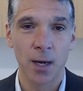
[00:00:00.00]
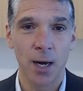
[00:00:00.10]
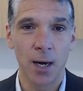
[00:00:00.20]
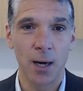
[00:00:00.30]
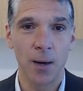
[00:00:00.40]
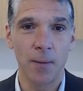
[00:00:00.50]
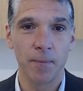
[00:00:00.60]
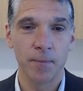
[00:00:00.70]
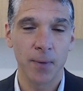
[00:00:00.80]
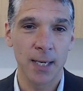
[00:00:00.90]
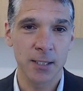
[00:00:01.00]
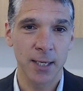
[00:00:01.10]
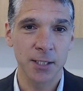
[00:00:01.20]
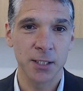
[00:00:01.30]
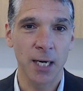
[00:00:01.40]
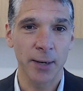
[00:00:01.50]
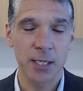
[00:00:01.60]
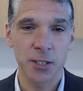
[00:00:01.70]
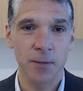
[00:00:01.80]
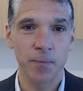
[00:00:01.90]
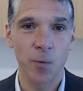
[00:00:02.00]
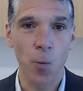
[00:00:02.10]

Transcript: Uh, as an IT director,